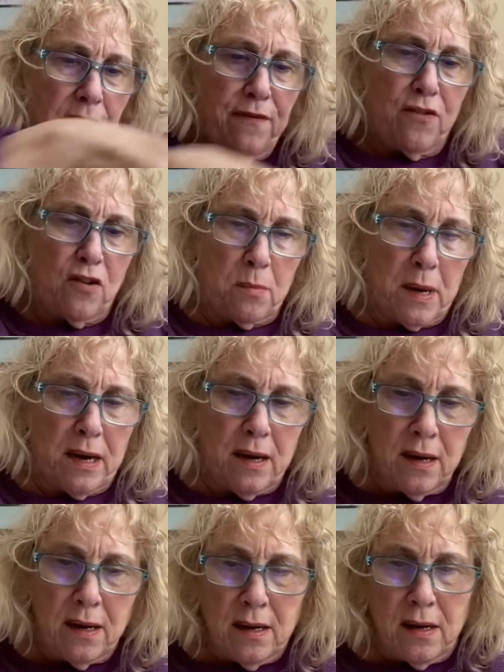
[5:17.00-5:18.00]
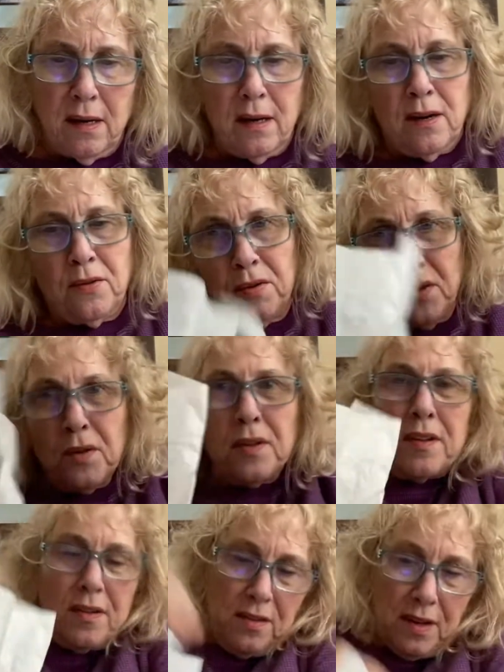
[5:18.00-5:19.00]
for my
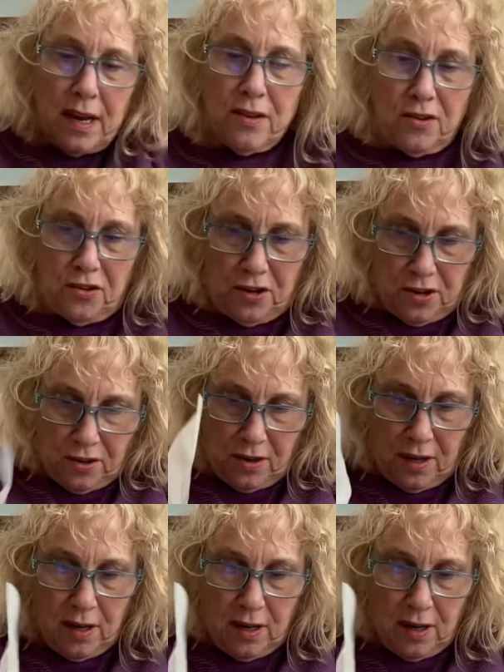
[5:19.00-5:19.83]
cruises next year.